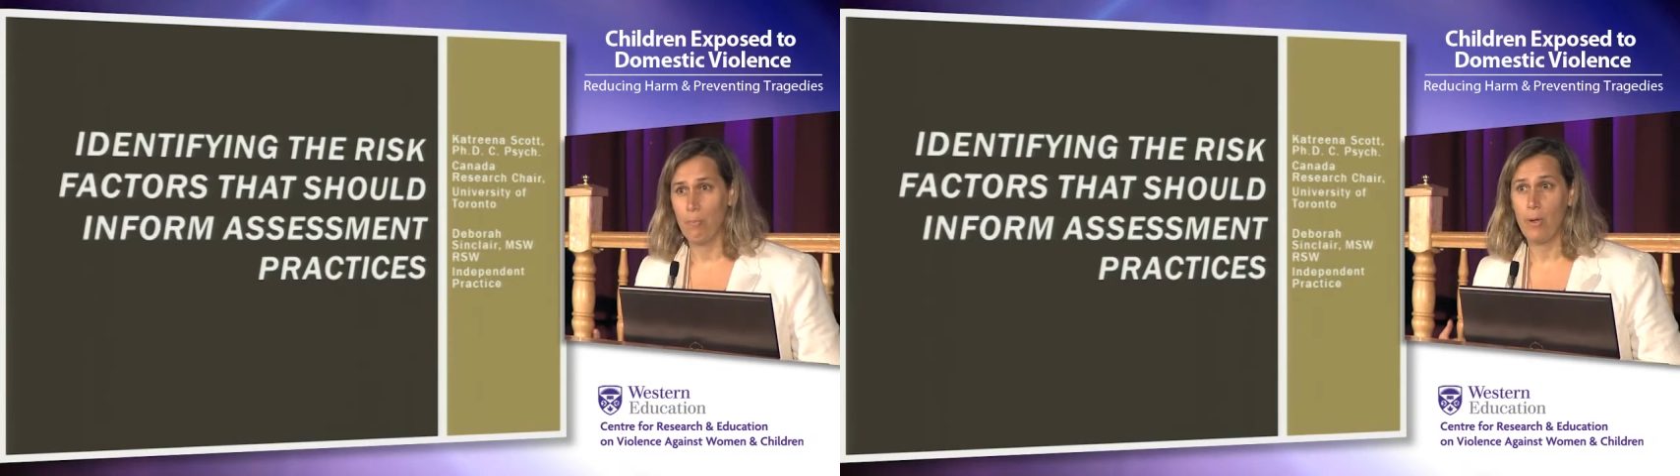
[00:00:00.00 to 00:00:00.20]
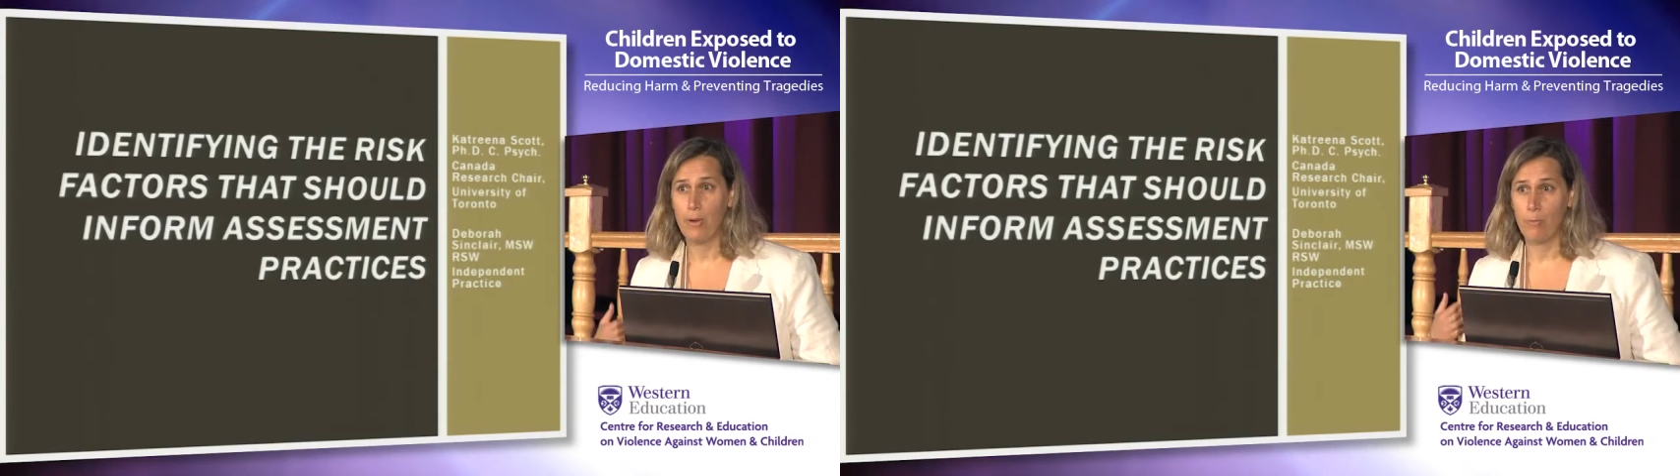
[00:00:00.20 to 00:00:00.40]

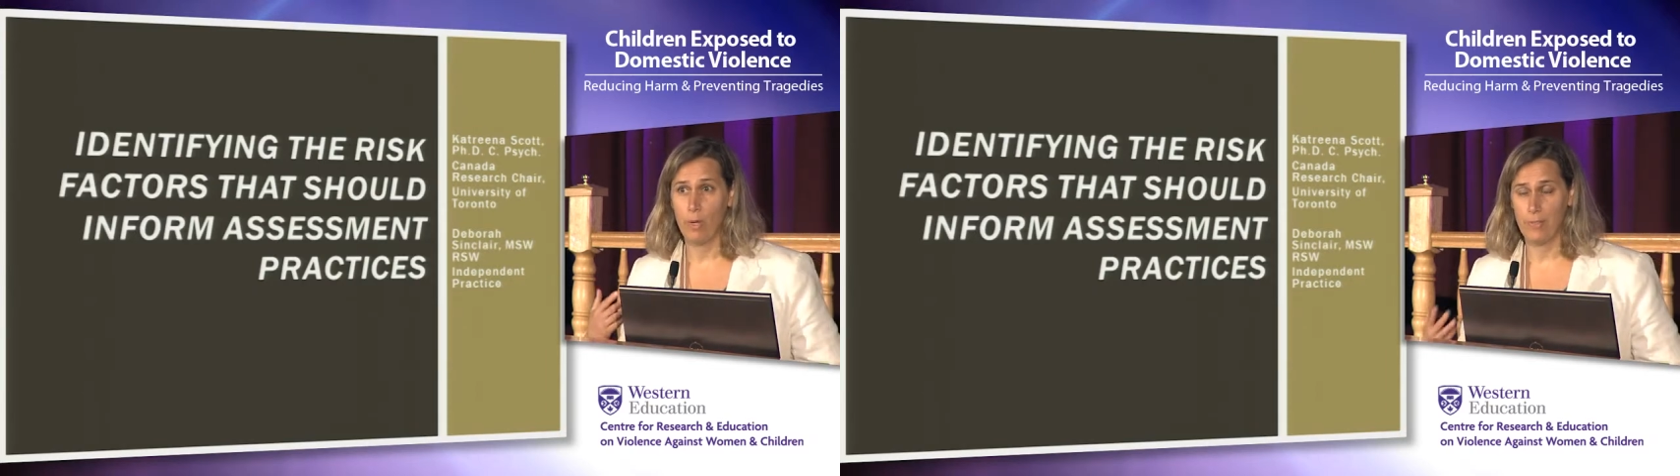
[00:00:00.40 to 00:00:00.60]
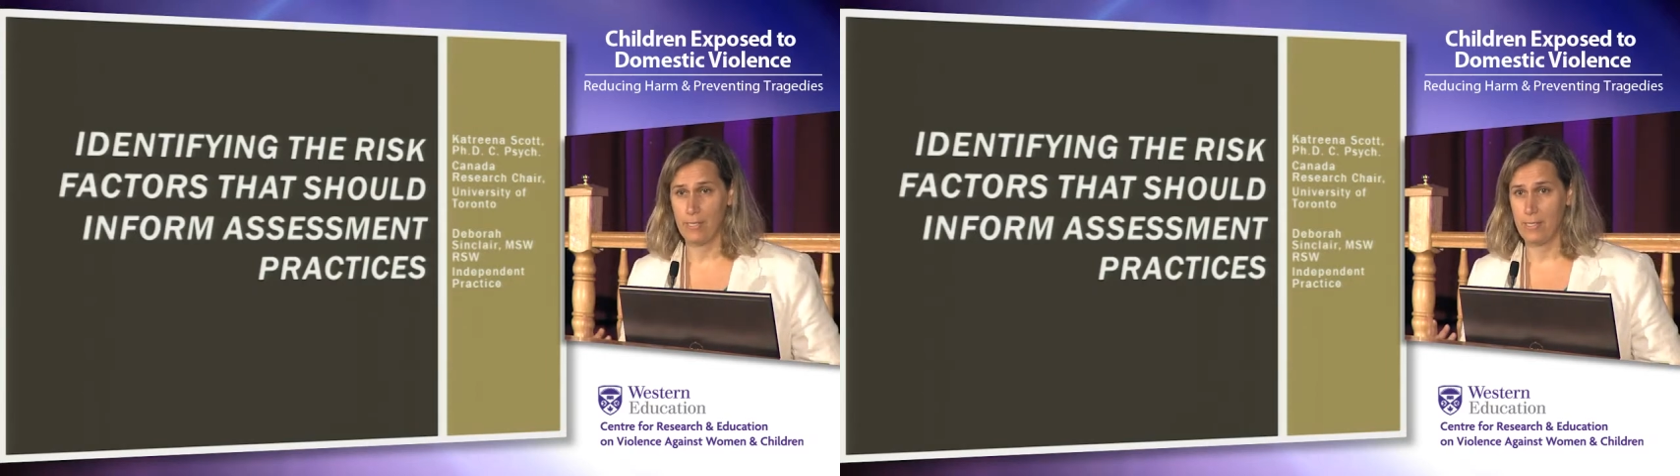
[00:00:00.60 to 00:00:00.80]
and part of
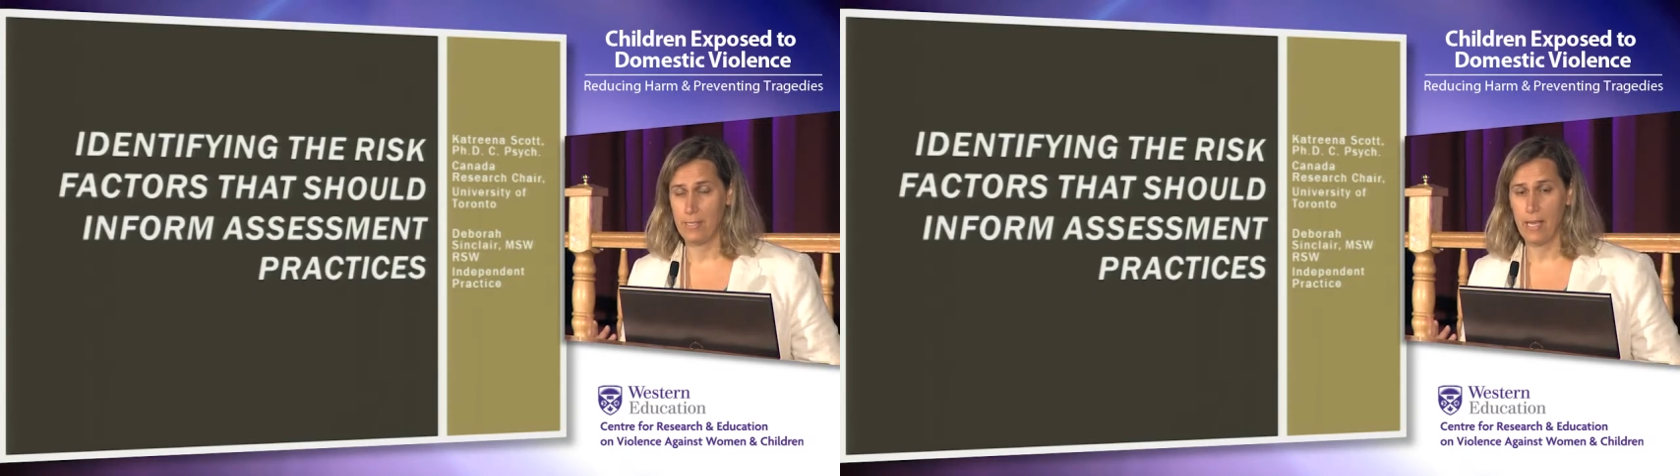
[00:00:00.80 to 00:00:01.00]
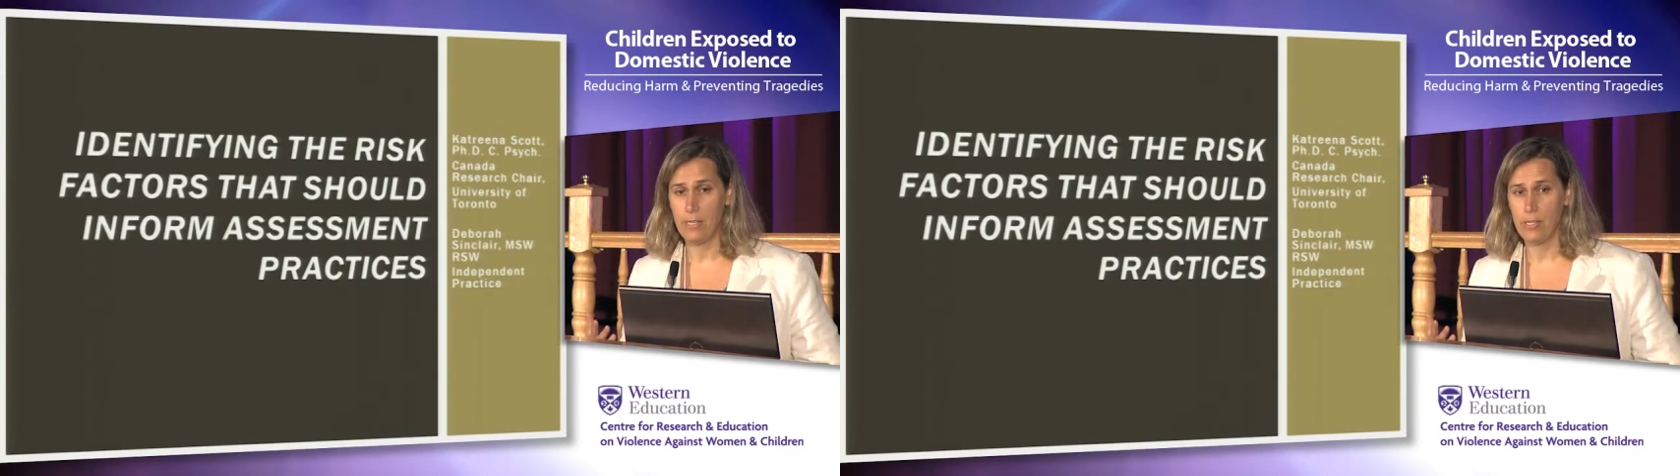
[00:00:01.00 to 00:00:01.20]
what this
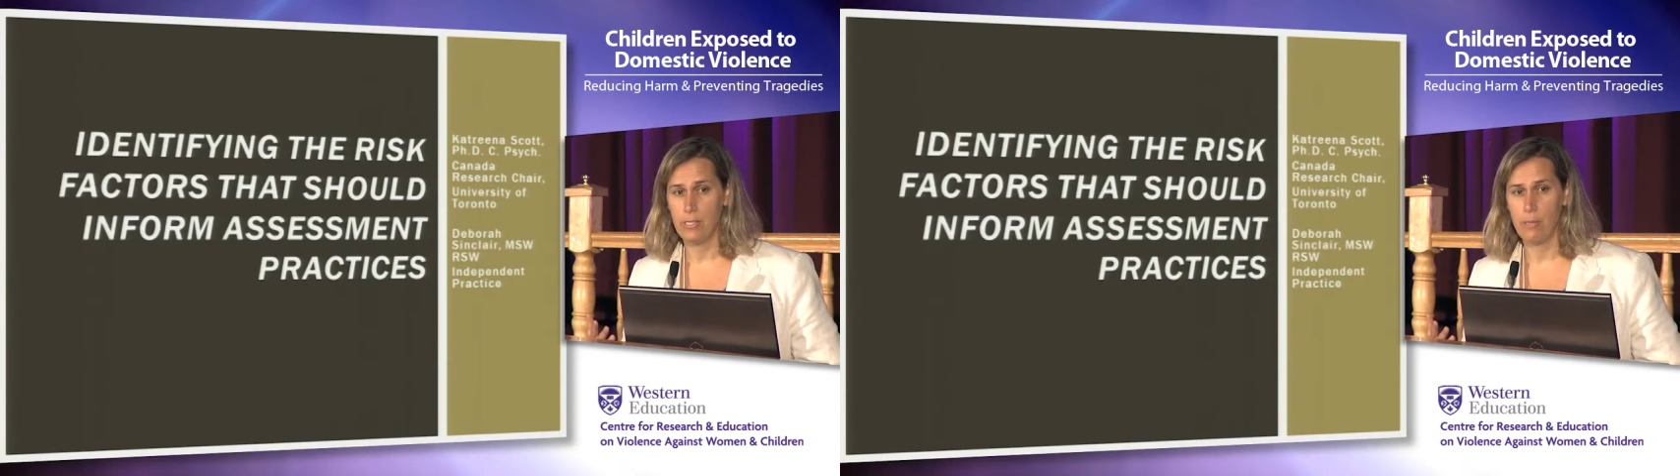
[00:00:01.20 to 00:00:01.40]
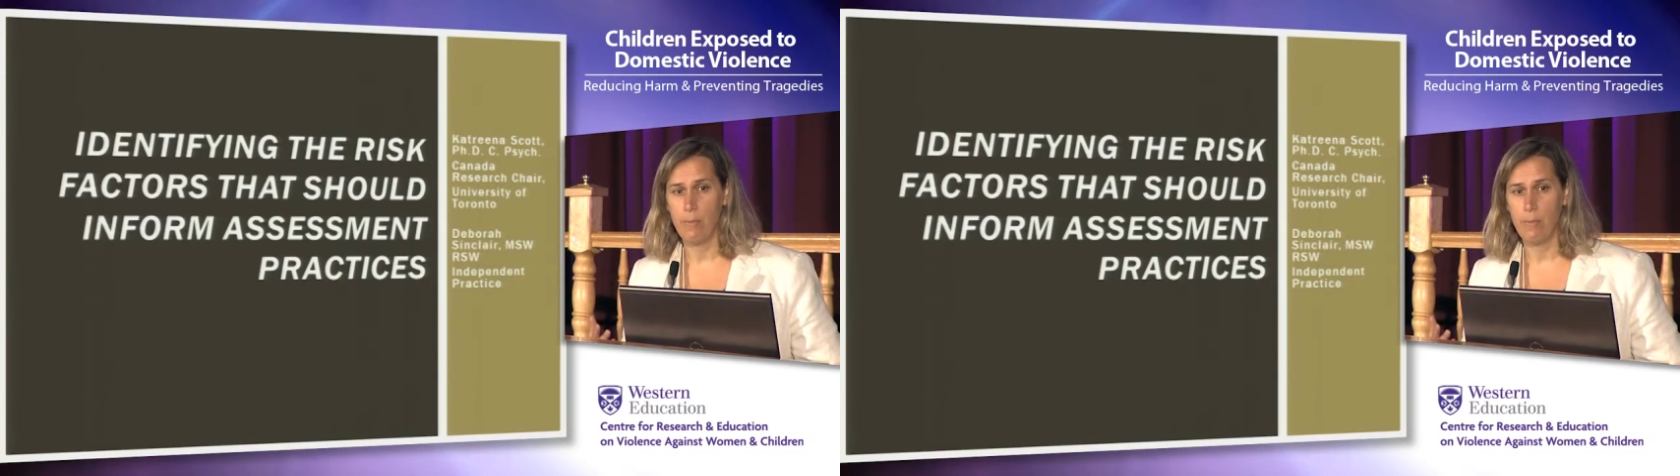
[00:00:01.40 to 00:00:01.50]
discussion is